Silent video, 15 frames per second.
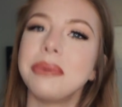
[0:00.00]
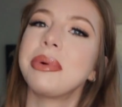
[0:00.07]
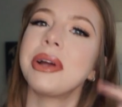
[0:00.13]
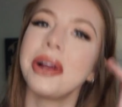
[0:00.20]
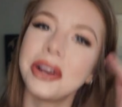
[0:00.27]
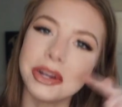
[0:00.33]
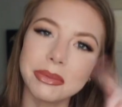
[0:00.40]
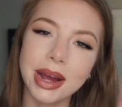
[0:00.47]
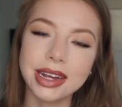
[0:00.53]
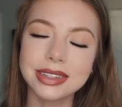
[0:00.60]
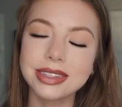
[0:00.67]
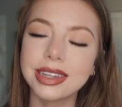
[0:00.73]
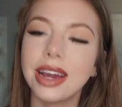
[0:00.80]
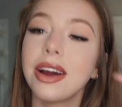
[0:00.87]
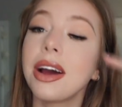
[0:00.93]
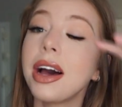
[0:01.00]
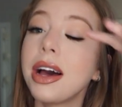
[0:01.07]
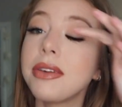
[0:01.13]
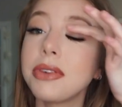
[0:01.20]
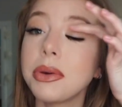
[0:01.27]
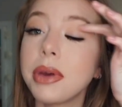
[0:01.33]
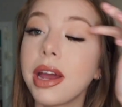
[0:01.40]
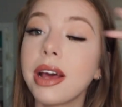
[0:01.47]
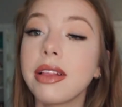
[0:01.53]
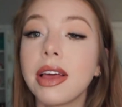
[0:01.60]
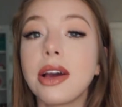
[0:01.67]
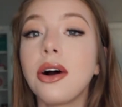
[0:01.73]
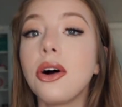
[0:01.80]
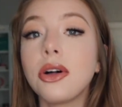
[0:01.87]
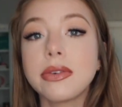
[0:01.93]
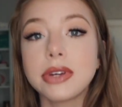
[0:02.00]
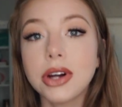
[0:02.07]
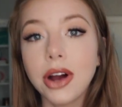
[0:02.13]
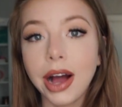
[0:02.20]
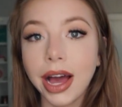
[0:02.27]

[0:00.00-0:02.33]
you put on your mascara, if you get it like all over your